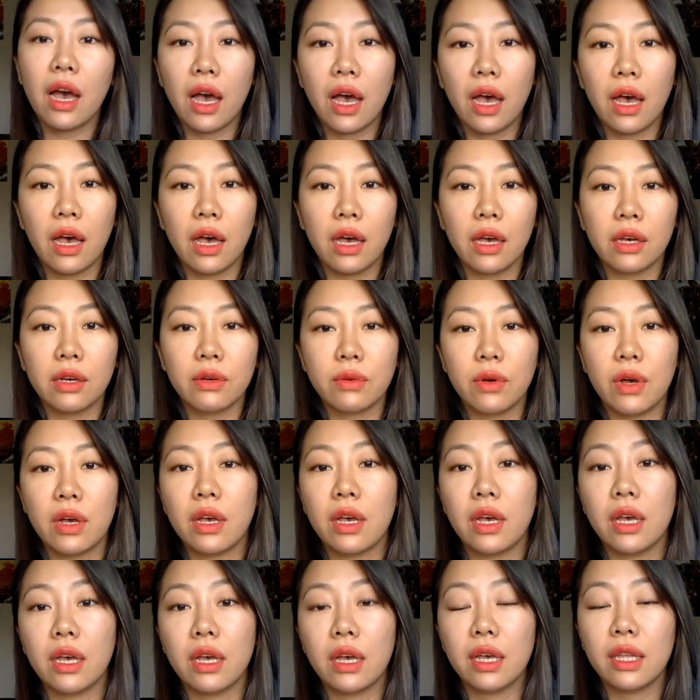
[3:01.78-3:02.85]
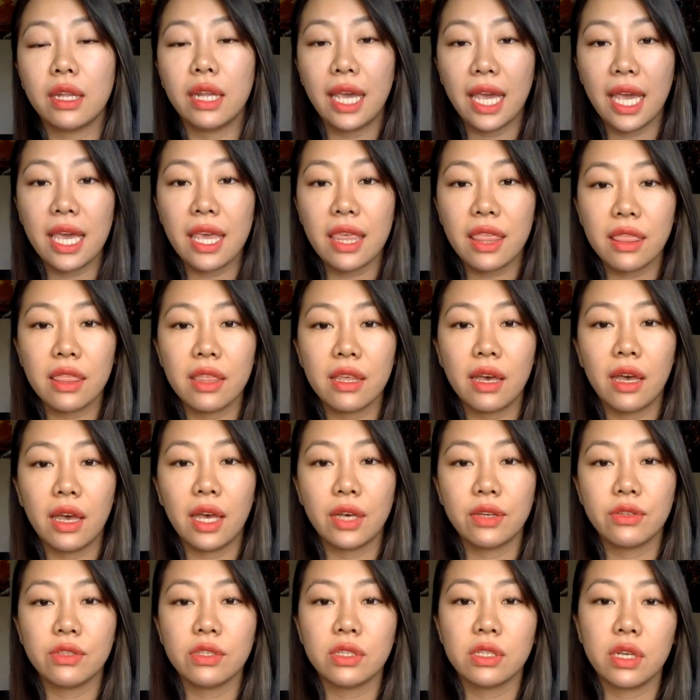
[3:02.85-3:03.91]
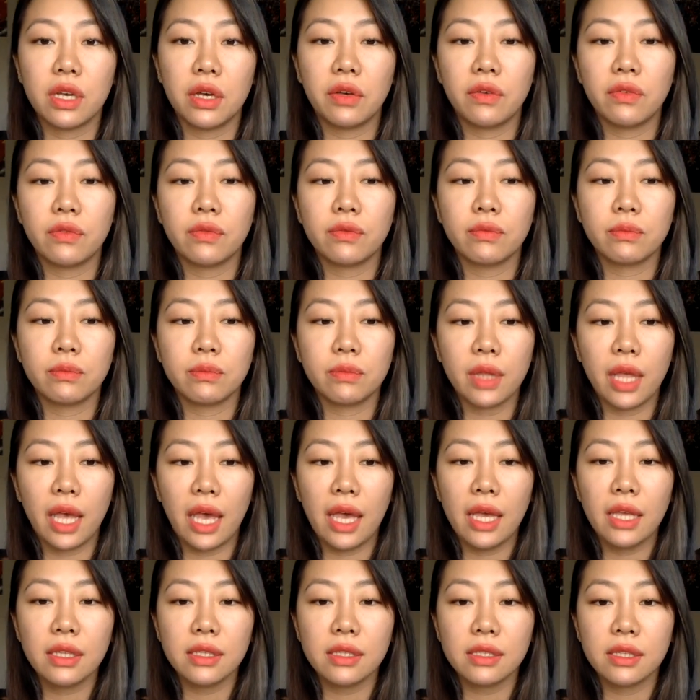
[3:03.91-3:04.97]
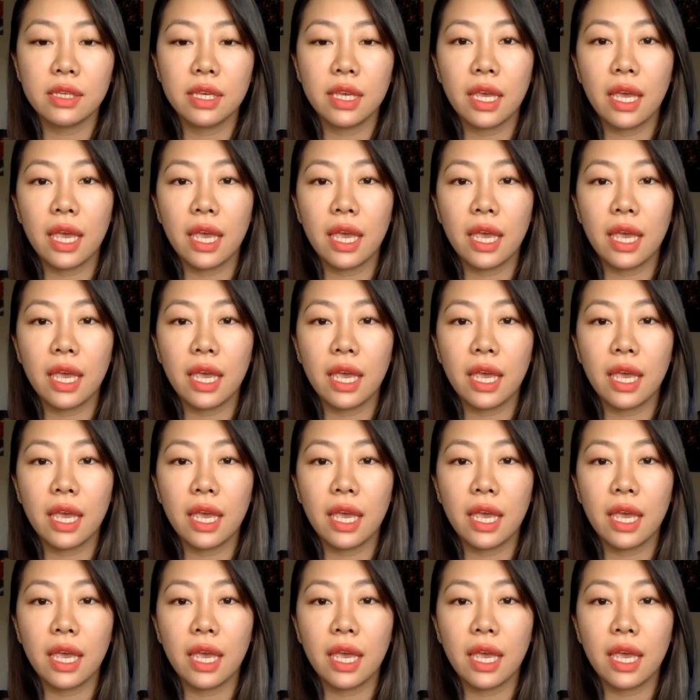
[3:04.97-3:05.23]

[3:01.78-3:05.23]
an 1/8 ounce of that,